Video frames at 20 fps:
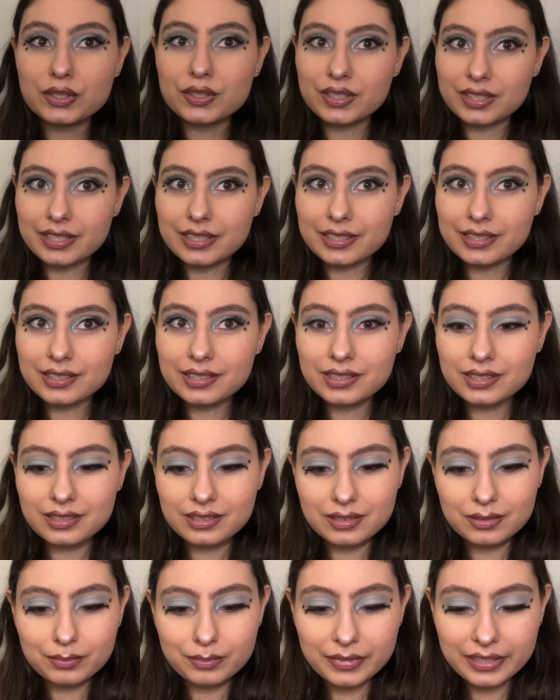Kiss,
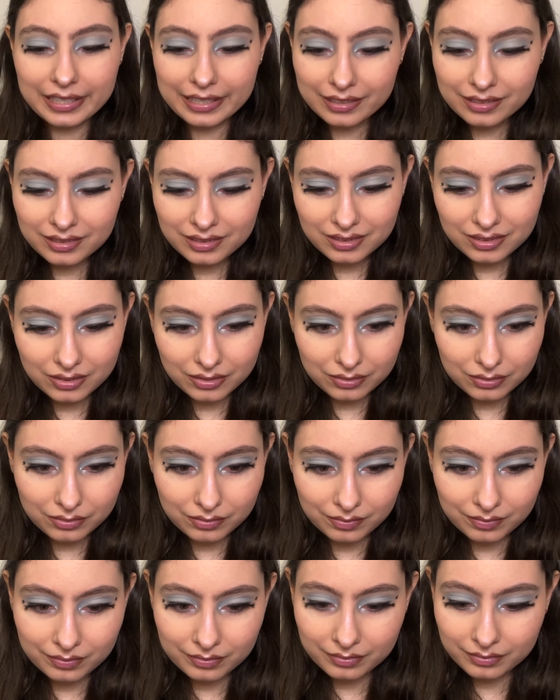the brand. So
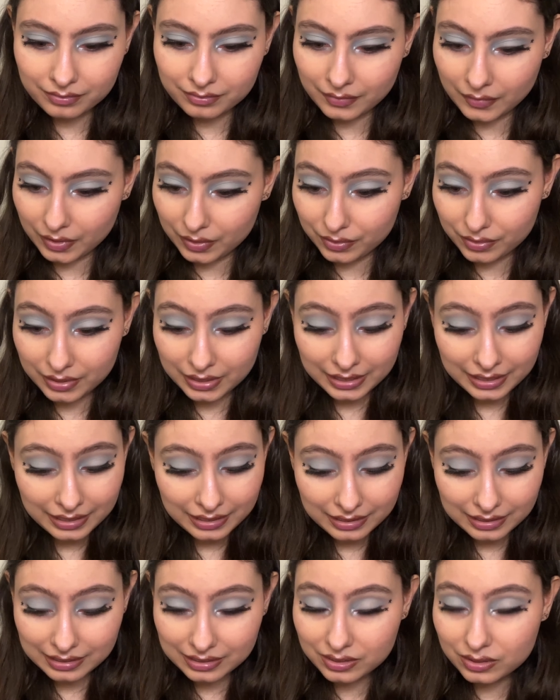
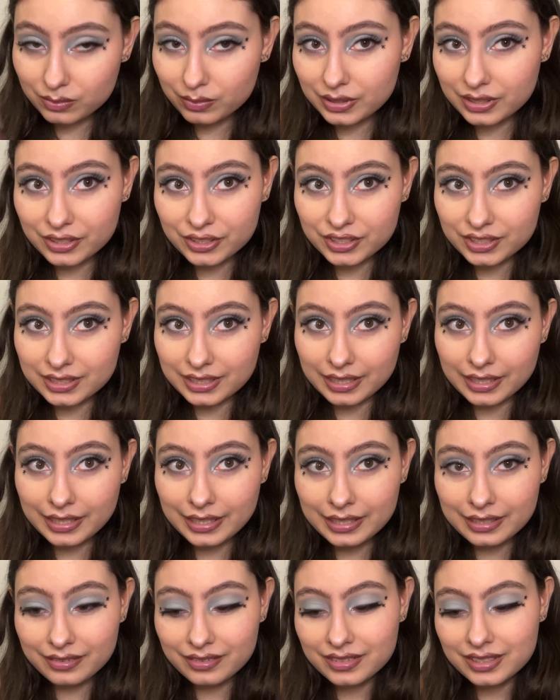okay, that's what they're
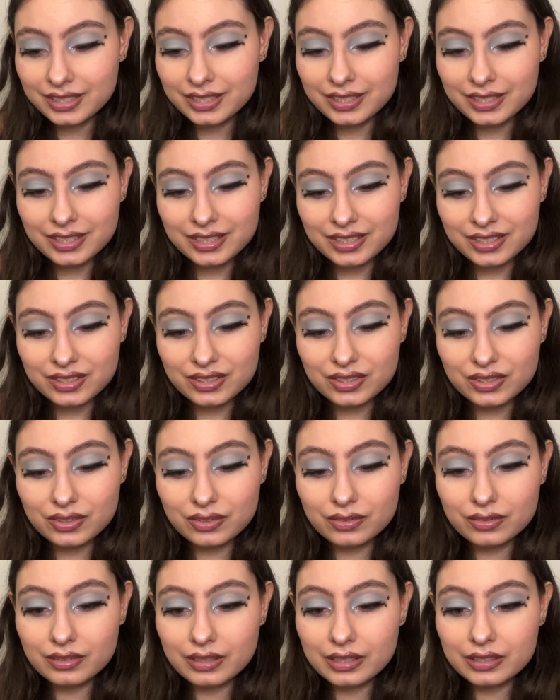saying.
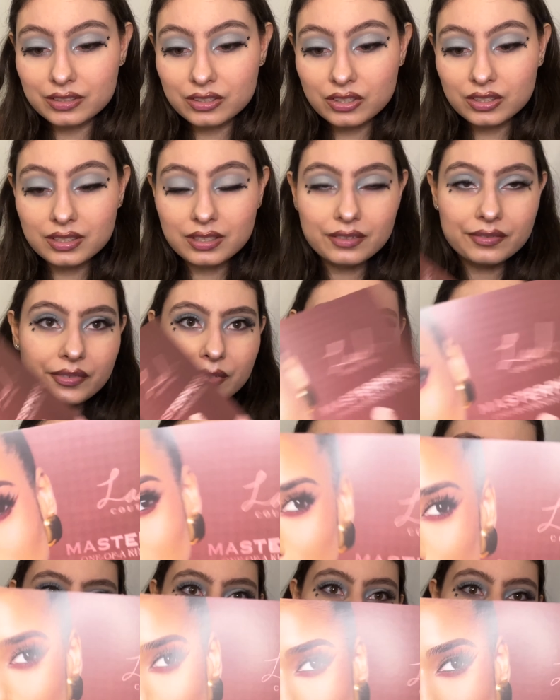So I just love her
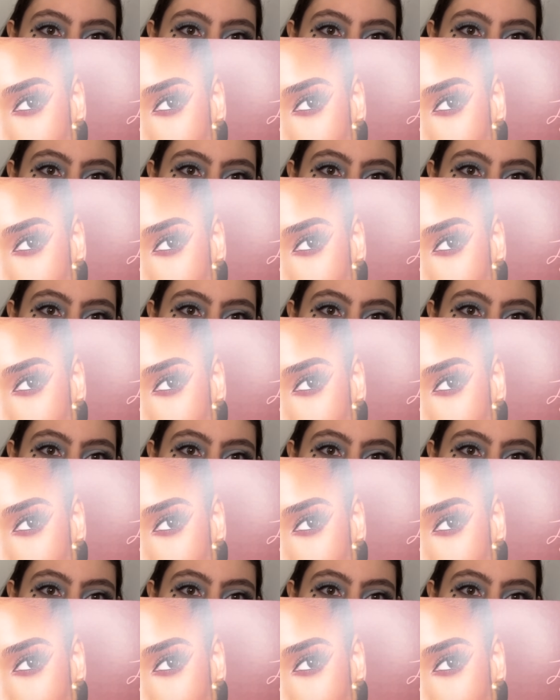makeup